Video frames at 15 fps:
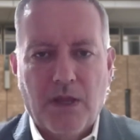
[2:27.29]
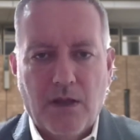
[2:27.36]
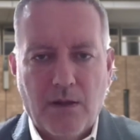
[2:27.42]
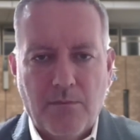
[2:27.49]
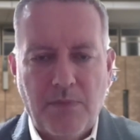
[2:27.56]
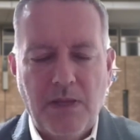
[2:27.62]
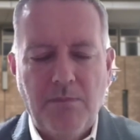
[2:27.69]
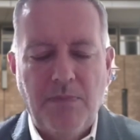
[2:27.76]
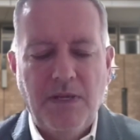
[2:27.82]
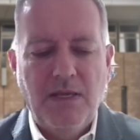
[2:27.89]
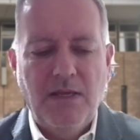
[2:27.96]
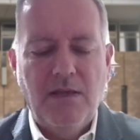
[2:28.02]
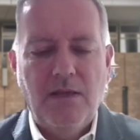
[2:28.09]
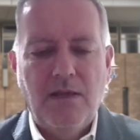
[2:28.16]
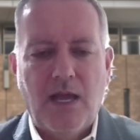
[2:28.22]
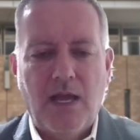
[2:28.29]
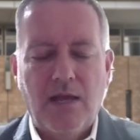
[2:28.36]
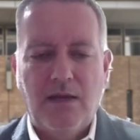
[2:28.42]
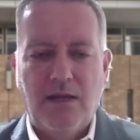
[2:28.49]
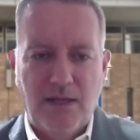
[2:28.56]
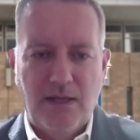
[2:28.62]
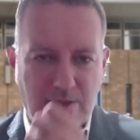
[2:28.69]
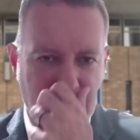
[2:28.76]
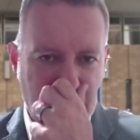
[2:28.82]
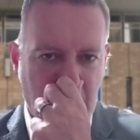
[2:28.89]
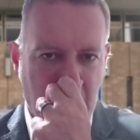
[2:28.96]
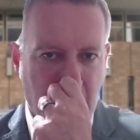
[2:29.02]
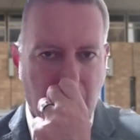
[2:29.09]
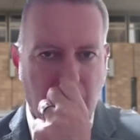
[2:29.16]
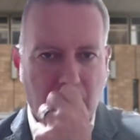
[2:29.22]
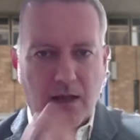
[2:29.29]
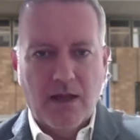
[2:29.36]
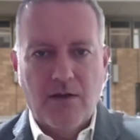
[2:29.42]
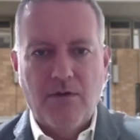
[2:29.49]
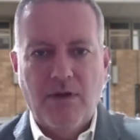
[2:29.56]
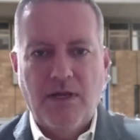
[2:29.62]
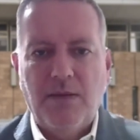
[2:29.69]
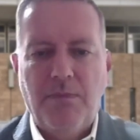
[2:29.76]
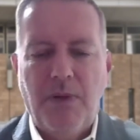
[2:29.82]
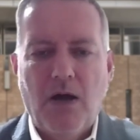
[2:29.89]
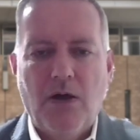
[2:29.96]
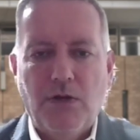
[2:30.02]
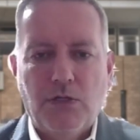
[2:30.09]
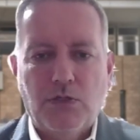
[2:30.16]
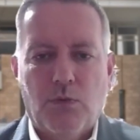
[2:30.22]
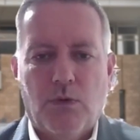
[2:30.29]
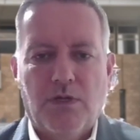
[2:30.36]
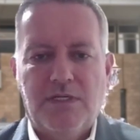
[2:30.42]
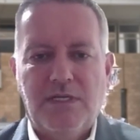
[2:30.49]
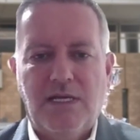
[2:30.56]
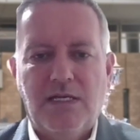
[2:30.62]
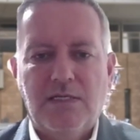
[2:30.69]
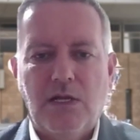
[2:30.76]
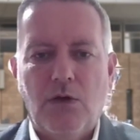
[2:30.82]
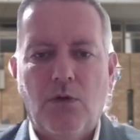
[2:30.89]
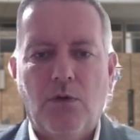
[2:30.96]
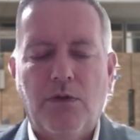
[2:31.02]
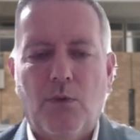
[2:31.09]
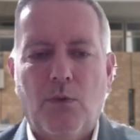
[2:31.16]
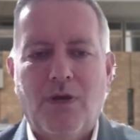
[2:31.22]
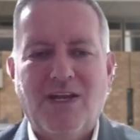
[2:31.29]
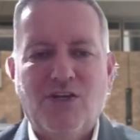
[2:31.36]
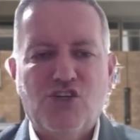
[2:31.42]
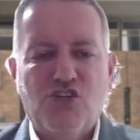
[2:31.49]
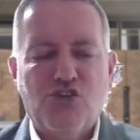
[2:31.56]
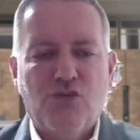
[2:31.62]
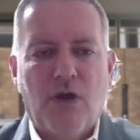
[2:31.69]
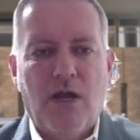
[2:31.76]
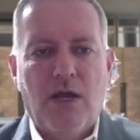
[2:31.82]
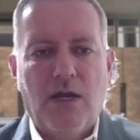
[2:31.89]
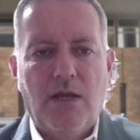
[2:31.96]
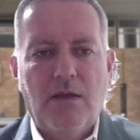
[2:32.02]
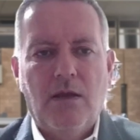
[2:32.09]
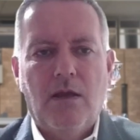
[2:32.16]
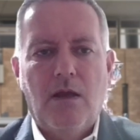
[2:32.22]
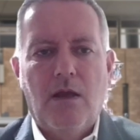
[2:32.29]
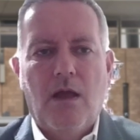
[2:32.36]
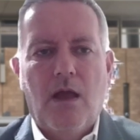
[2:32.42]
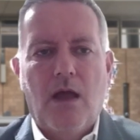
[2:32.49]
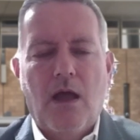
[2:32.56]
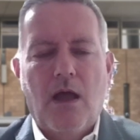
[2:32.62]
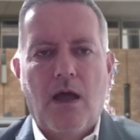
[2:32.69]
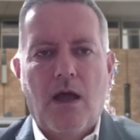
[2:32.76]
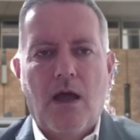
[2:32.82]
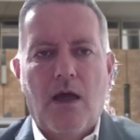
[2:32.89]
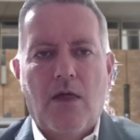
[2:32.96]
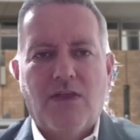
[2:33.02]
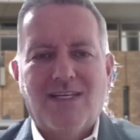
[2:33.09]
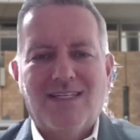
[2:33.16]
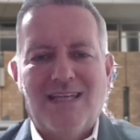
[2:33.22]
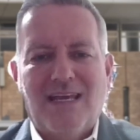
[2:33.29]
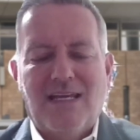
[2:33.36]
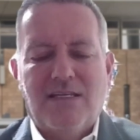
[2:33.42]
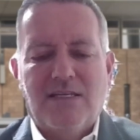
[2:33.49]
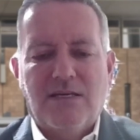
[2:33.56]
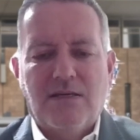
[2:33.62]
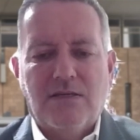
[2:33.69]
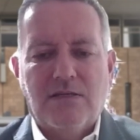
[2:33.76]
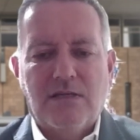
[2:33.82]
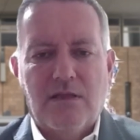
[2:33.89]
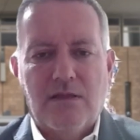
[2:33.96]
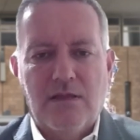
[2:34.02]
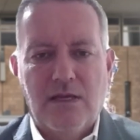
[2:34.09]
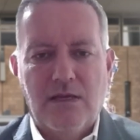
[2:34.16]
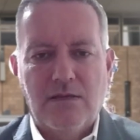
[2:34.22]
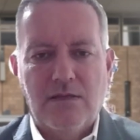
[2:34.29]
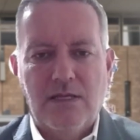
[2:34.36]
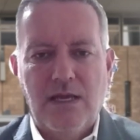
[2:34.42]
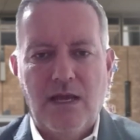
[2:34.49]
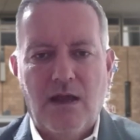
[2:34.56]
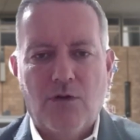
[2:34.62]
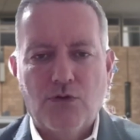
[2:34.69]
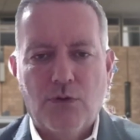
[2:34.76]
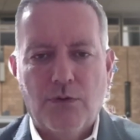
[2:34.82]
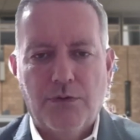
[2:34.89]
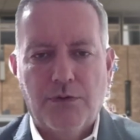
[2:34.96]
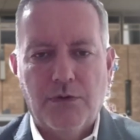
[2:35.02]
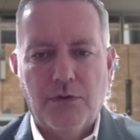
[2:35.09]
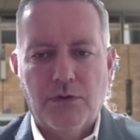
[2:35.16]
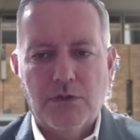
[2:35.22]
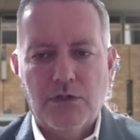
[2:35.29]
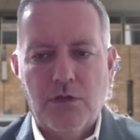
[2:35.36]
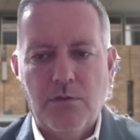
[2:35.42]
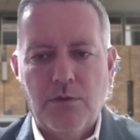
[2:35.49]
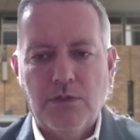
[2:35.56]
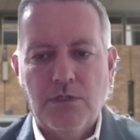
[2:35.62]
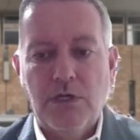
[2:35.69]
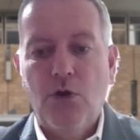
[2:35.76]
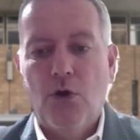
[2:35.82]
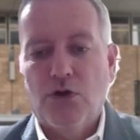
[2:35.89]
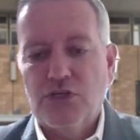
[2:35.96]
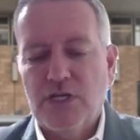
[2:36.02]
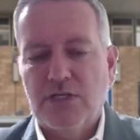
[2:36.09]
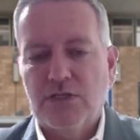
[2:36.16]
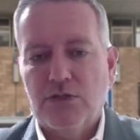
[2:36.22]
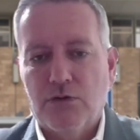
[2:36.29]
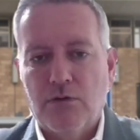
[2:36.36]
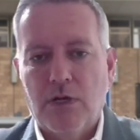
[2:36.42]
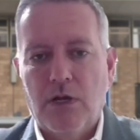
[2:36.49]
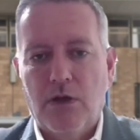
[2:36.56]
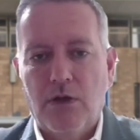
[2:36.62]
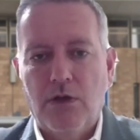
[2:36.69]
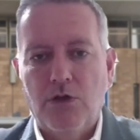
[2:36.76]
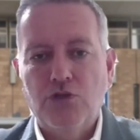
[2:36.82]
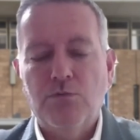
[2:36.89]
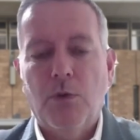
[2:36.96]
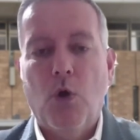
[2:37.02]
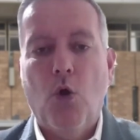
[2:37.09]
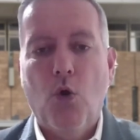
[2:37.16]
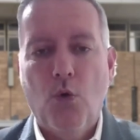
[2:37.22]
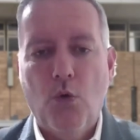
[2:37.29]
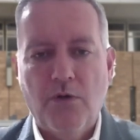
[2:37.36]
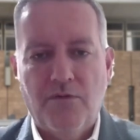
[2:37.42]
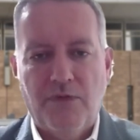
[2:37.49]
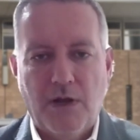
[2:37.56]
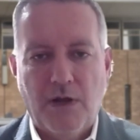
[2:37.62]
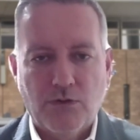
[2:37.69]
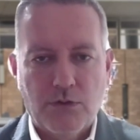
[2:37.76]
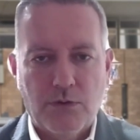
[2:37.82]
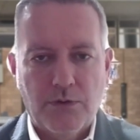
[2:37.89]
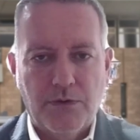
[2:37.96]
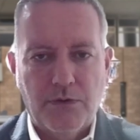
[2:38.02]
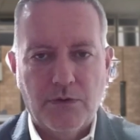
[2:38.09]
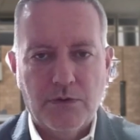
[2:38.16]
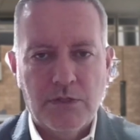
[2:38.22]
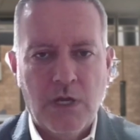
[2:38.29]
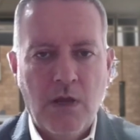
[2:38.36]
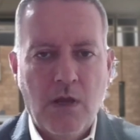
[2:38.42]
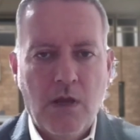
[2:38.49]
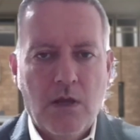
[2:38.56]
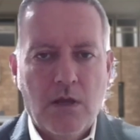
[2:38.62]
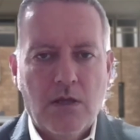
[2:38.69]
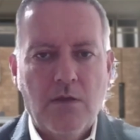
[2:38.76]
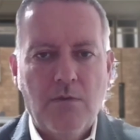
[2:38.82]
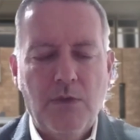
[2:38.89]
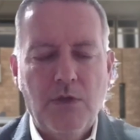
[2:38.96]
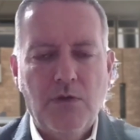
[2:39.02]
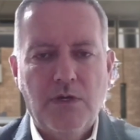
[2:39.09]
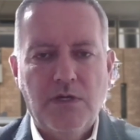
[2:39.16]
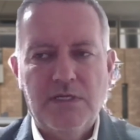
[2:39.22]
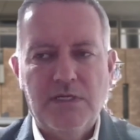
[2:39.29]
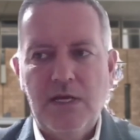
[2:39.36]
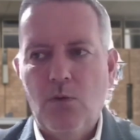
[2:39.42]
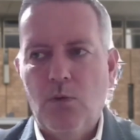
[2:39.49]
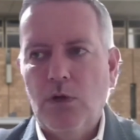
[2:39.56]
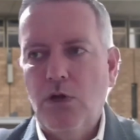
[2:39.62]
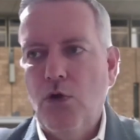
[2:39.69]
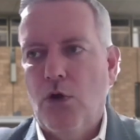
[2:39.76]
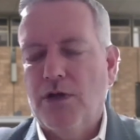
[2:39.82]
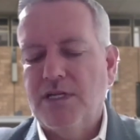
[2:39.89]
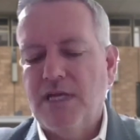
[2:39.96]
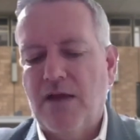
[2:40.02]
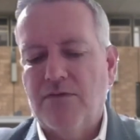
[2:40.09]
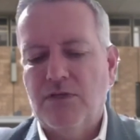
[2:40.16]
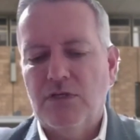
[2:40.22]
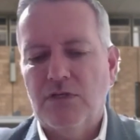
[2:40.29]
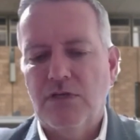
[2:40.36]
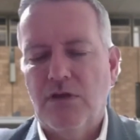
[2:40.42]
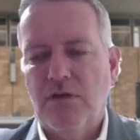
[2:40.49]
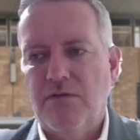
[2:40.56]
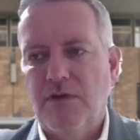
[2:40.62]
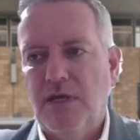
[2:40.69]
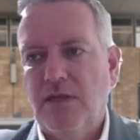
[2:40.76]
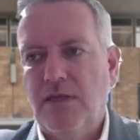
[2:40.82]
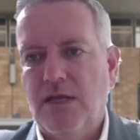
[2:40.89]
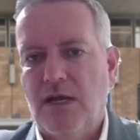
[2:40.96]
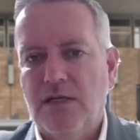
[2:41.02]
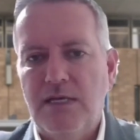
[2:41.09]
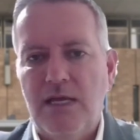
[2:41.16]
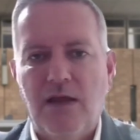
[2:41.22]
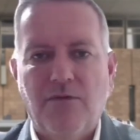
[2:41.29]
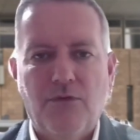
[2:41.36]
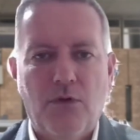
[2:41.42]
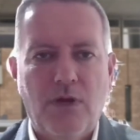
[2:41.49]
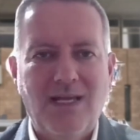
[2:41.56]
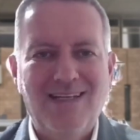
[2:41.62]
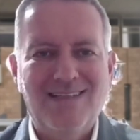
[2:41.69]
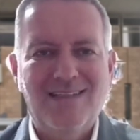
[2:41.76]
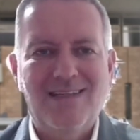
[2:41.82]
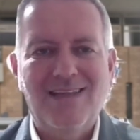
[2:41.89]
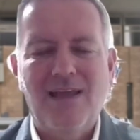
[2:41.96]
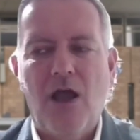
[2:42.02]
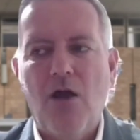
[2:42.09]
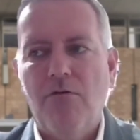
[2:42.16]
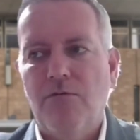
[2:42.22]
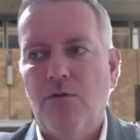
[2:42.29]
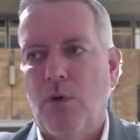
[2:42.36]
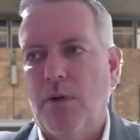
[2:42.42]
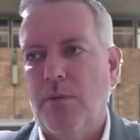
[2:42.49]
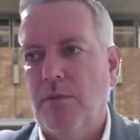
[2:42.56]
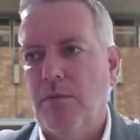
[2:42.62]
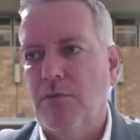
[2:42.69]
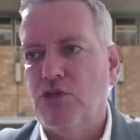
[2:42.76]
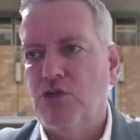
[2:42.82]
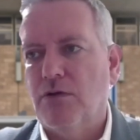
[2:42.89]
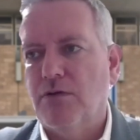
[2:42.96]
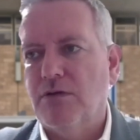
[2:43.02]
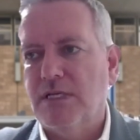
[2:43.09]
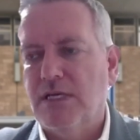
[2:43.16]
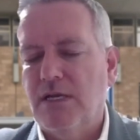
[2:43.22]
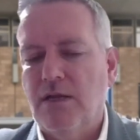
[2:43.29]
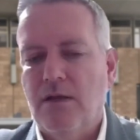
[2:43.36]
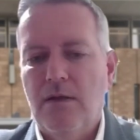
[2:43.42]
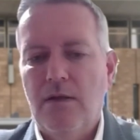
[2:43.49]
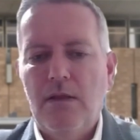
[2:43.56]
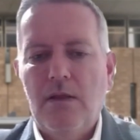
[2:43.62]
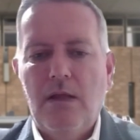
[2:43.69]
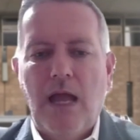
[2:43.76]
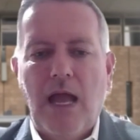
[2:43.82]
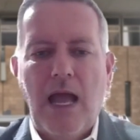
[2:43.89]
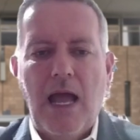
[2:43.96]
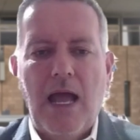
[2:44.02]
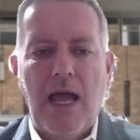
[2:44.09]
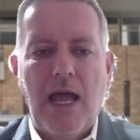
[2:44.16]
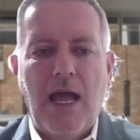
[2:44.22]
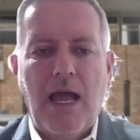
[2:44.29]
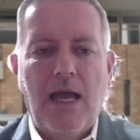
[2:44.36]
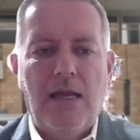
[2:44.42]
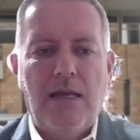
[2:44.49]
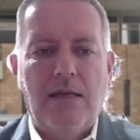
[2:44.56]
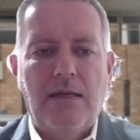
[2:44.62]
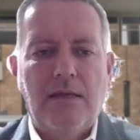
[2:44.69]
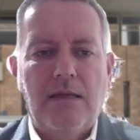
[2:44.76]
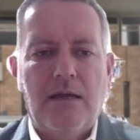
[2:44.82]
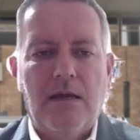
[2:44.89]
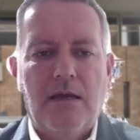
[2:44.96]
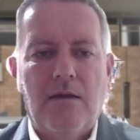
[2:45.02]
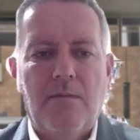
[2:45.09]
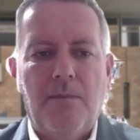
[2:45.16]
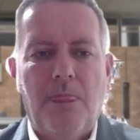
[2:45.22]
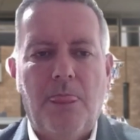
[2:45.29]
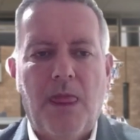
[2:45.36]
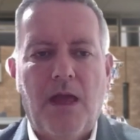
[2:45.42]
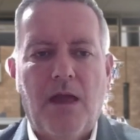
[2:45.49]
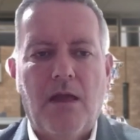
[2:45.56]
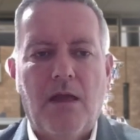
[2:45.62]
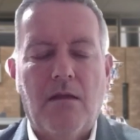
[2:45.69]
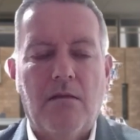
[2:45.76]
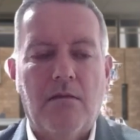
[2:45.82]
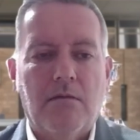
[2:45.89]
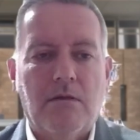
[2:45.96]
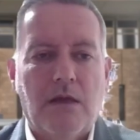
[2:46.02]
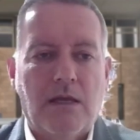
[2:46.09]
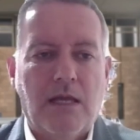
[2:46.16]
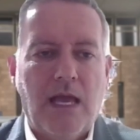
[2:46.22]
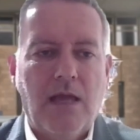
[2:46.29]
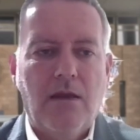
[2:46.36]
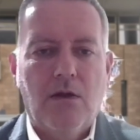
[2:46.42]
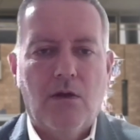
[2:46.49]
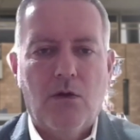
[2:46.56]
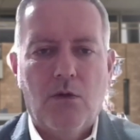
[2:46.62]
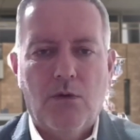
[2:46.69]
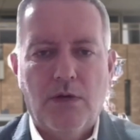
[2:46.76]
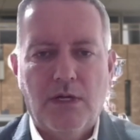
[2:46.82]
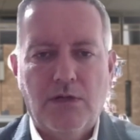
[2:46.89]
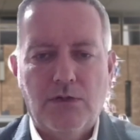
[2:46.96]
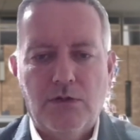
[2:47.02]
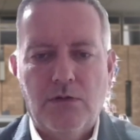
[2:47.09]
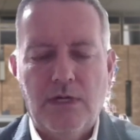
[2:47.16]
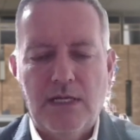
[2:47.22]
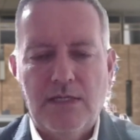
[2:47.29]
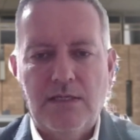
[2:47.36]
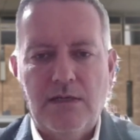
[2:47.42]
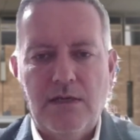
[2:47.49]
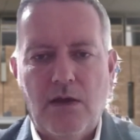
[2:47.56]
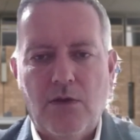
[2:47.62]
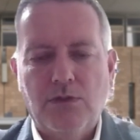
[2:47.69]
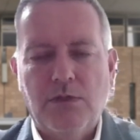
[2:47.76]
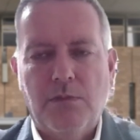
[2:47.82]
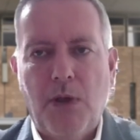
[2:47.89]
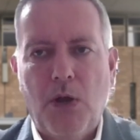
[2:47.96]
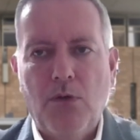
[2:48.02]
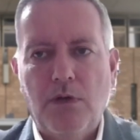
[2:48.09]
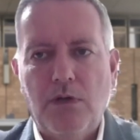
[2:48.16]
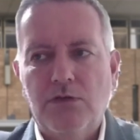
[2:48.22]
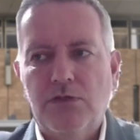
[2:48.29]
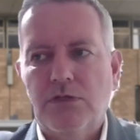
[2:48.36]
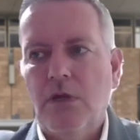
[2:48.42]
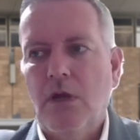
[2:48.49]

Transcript: Bibi and his Haredi partners want is a law that would enshrine the status that the ultra-Orthodox community, not just Torah learners, but all of the ultra-Orthodox community, would not have to serve in the IDF, or at least the overwhelming majority. And again, according to Netanyahu's opponents,